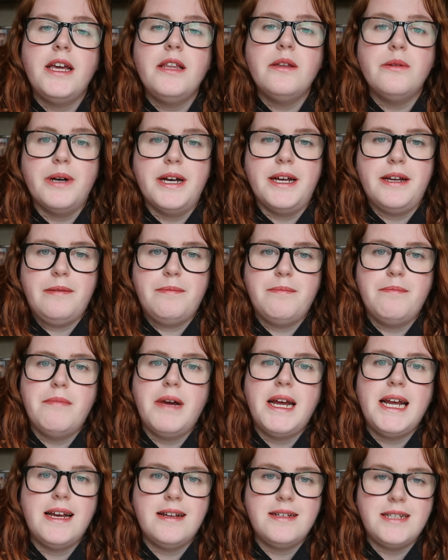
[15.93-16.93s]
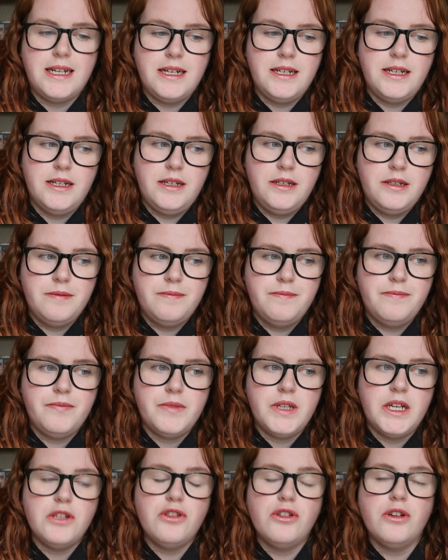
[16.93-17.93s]
Either way, May has ended
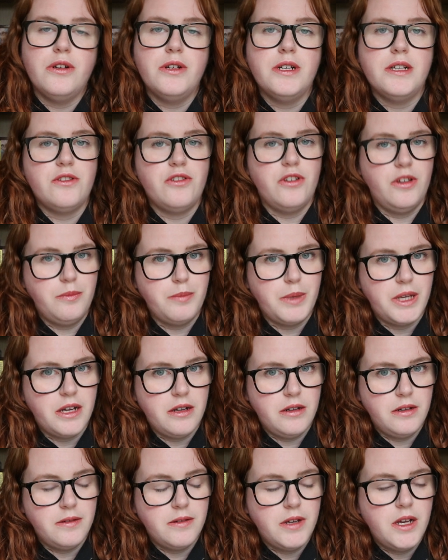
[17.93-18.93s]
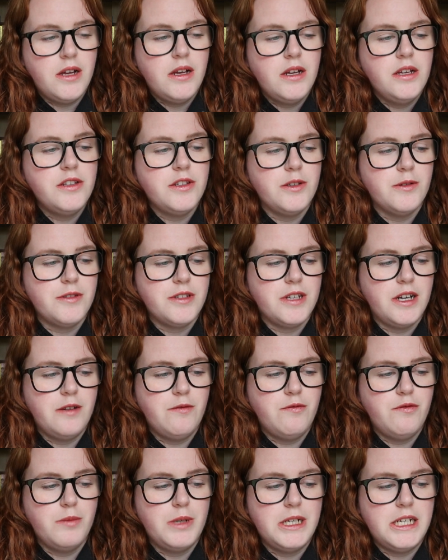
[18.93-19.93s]
and June has just begun. So it's time
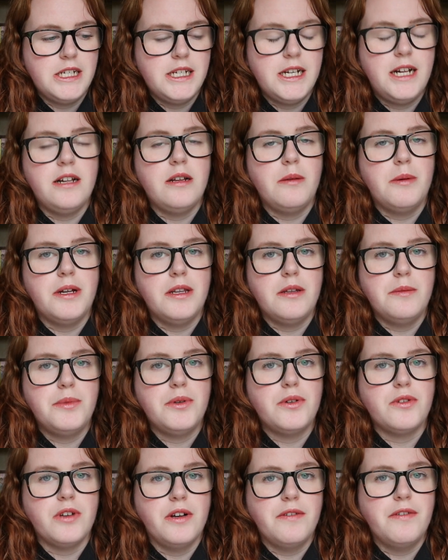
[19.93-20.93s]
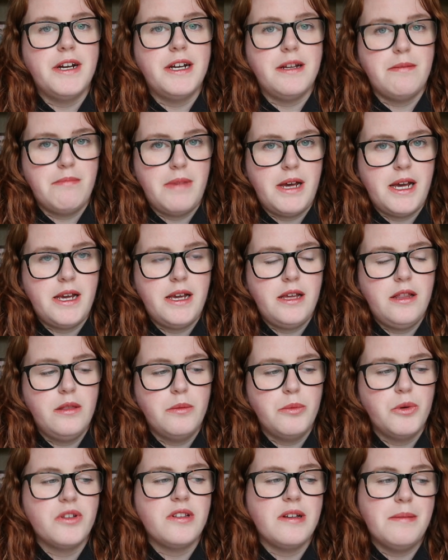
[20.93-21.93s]
for me to tell you about the books I read in May, the
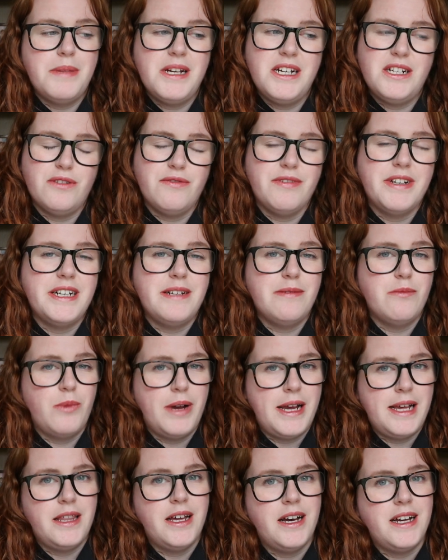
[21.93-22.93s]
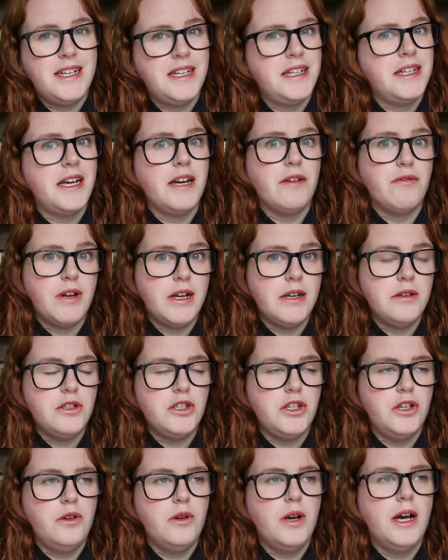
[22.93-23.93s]
books I meant to read in May that I didn't get round
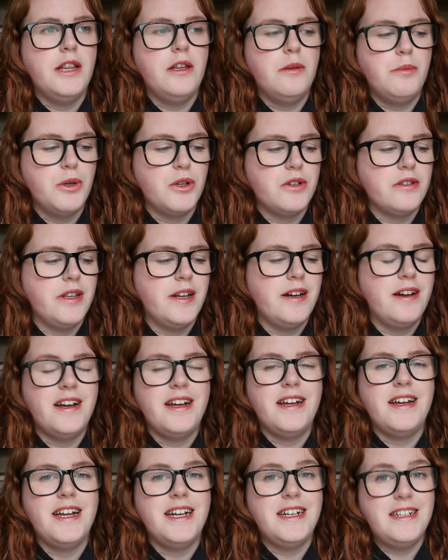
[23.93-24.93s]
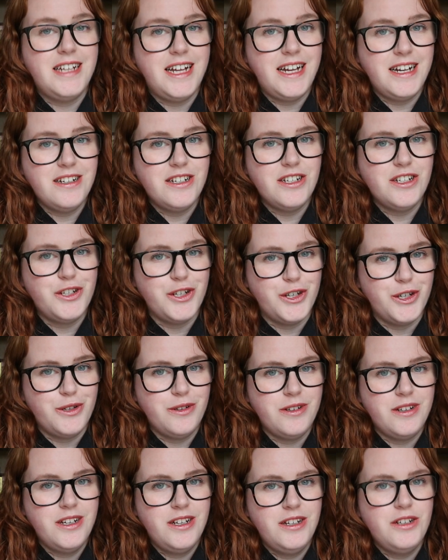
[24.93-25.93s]
to, and the books that I intend to,
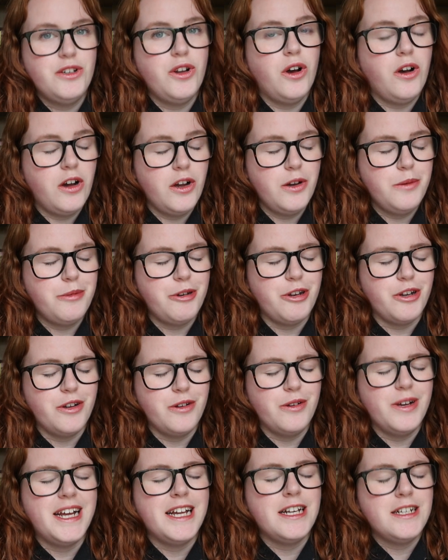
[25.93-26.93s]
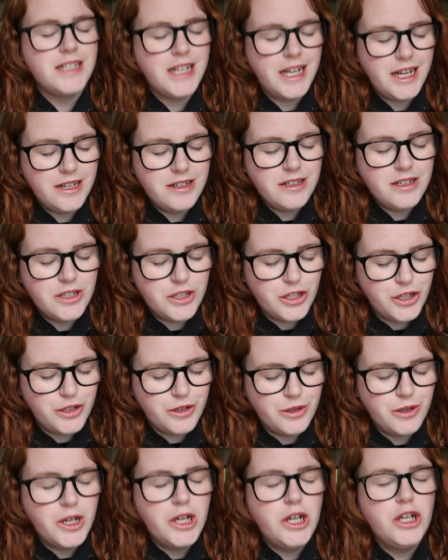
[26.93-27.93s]
not hope to, intend
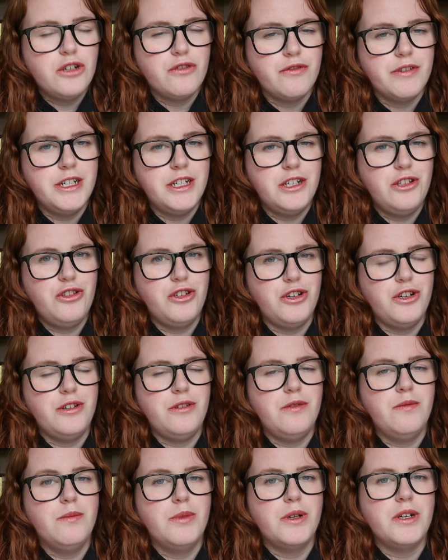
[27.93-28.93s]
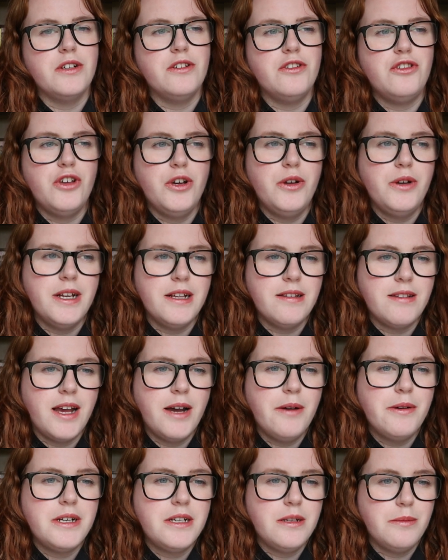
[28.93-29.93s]
to read in June. Because June is
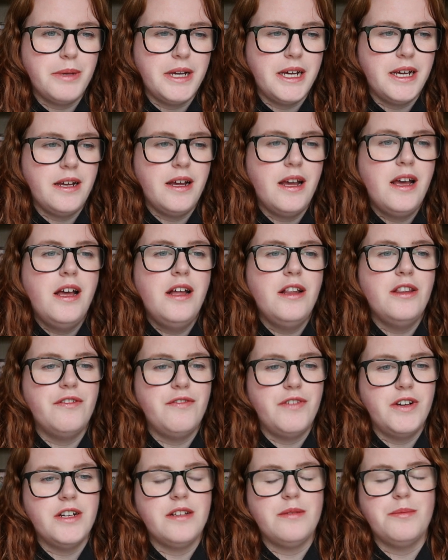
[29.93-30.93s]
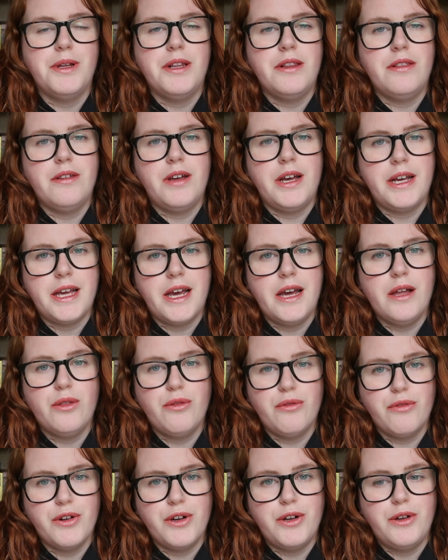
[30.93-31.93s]
going to be the first month I get
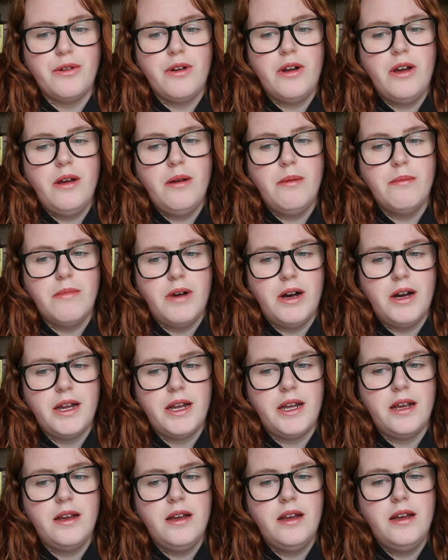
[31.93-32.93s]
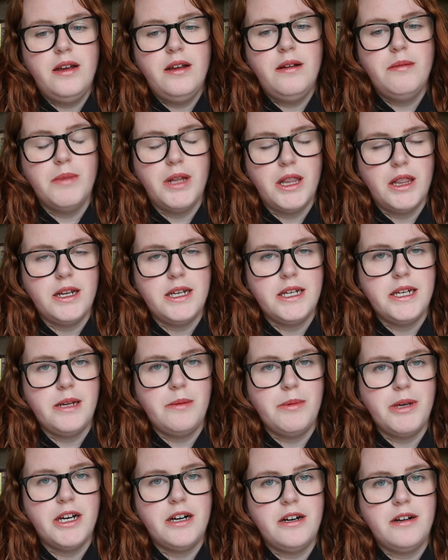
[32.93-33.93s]
through my monthly
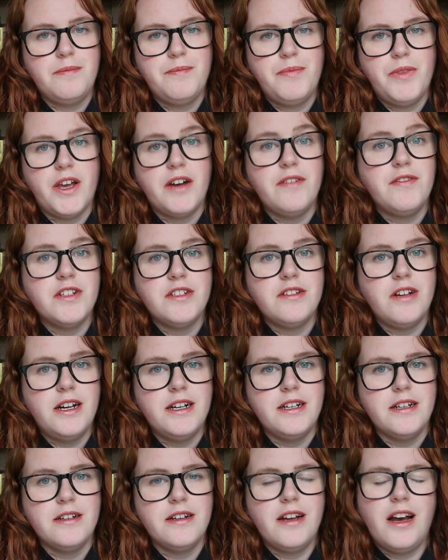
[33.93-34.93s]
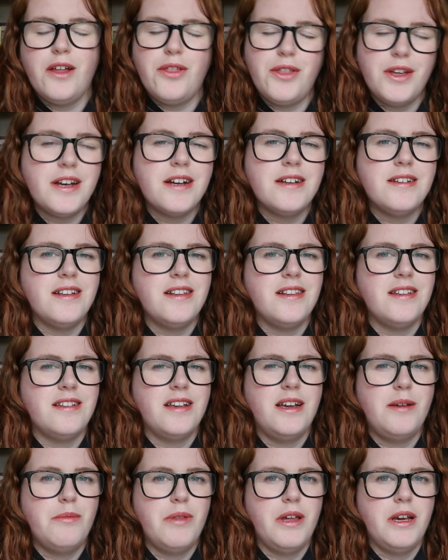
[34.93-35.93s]
TBR. I've decided. I think I said the
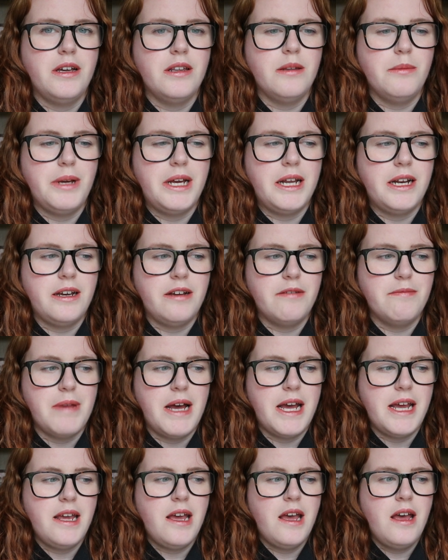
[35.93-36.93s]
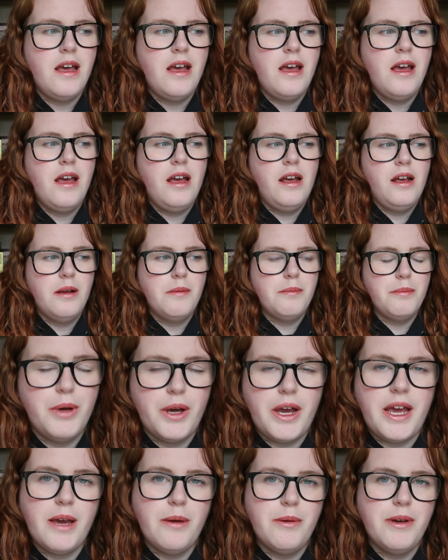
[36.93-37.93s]
same thing at the beginning of May, but
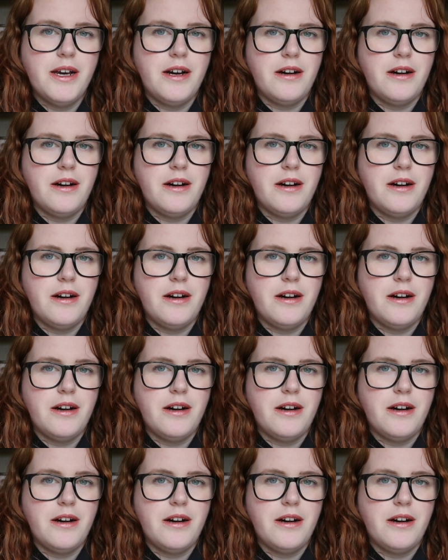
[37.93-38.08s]
here we